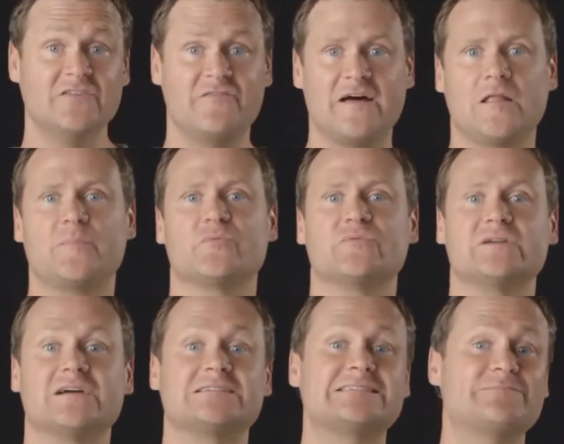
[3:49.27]
develop a
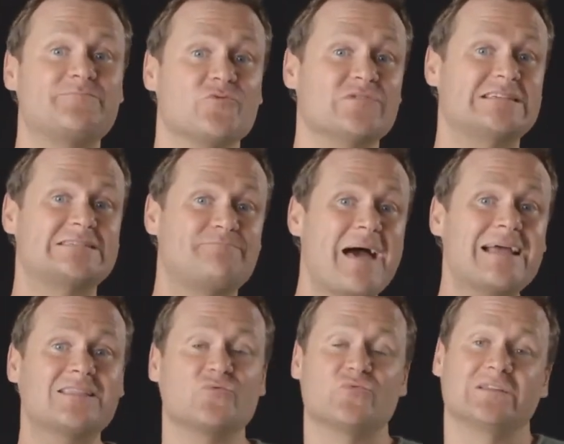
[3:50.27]

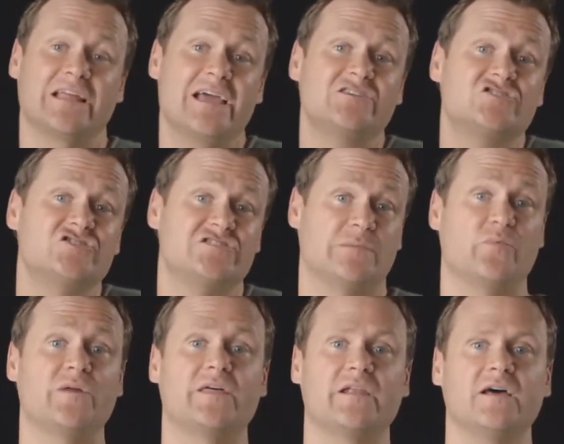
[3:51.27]
respect and relationship
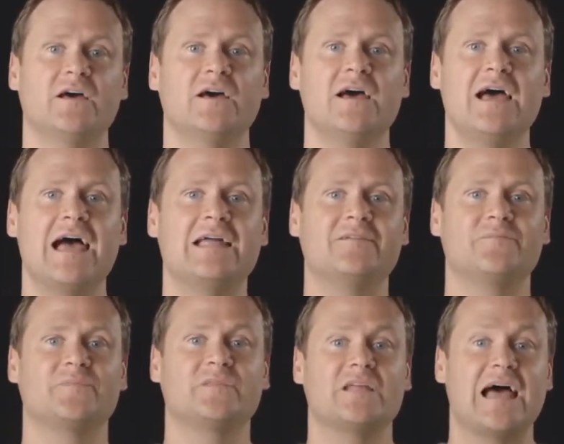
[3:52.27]
with it. And
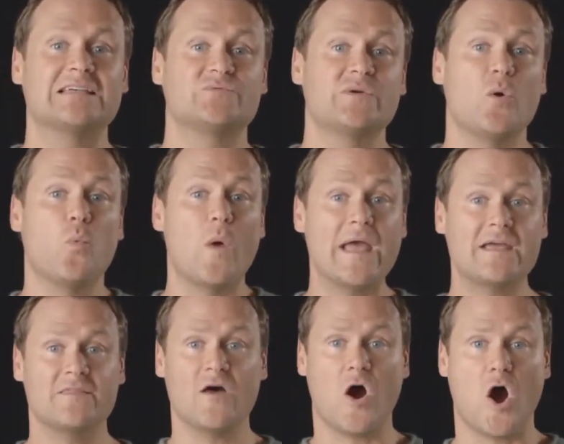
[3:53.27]
as we
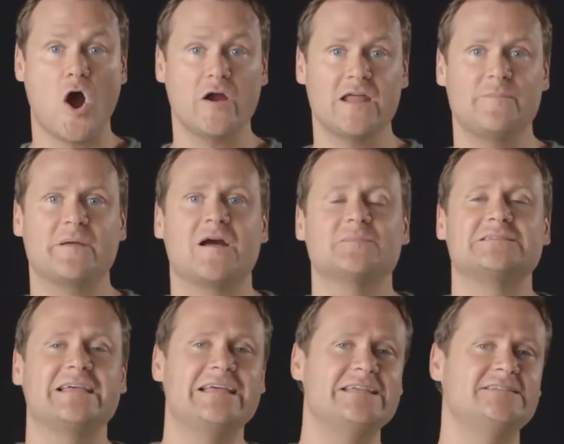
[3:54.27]
awaken the heart, it becomes
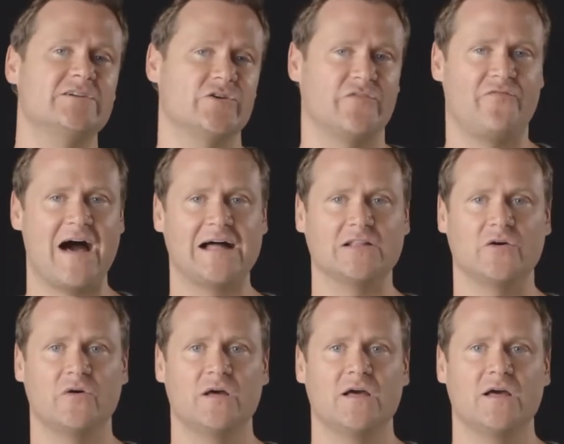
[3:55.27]
easier to follow.